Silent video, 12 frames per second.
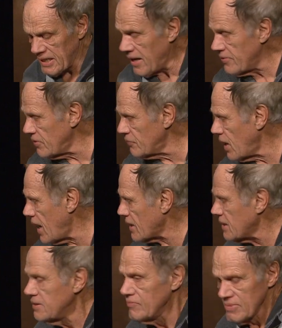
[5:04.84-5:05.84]
on the
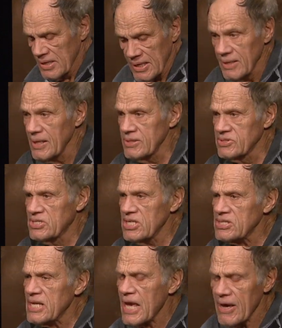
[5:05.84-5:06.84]
rock is
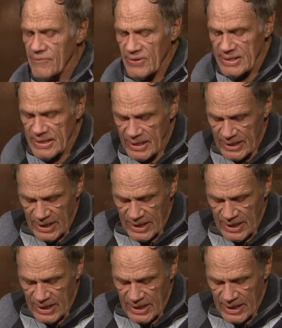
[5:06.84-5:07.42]
just having